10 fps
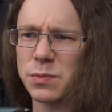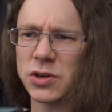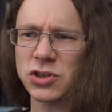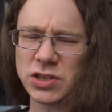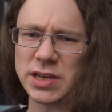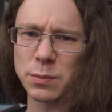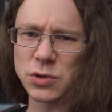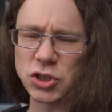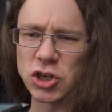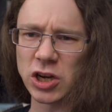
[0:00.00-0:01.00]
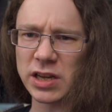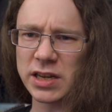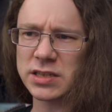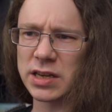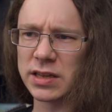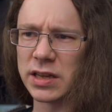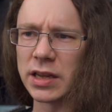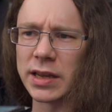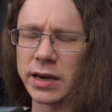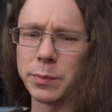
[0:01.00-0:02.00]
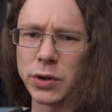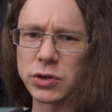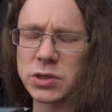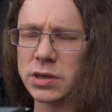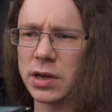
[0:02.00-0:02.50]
much the same as Junkies, in that you get a boost